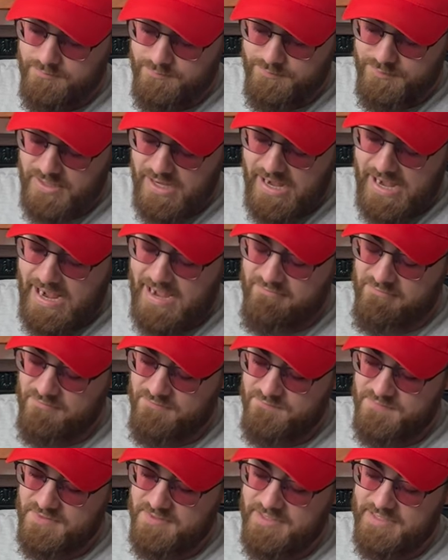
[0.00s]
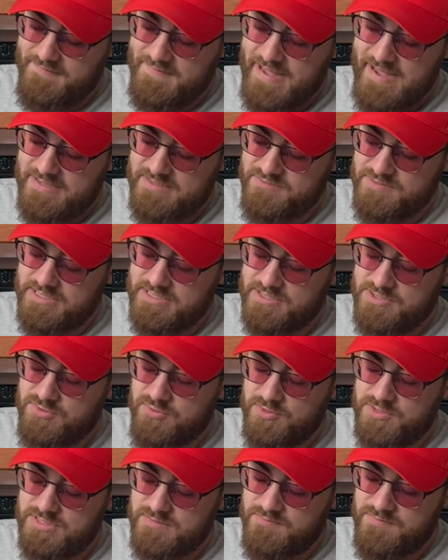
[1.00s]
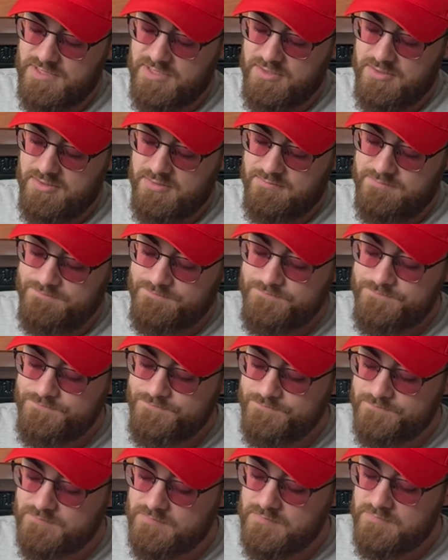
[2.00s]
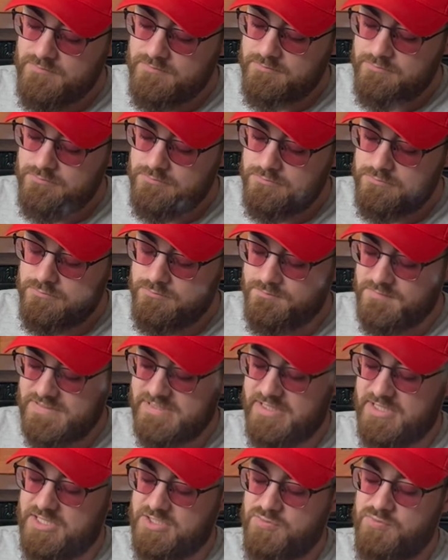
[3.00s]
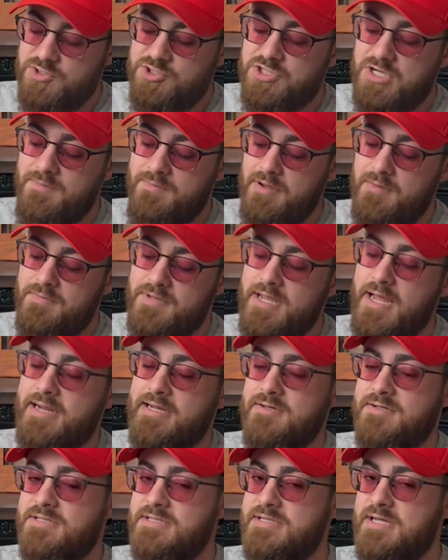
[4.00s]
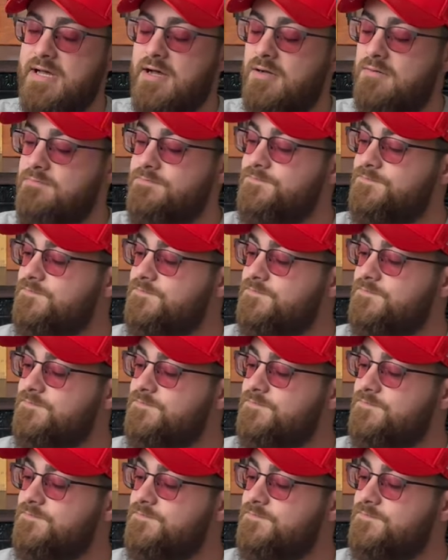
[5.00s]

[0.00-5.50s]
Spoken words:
but I have a feeling that as it gets towards the middle, it's gonna switch up on me. I can just tell.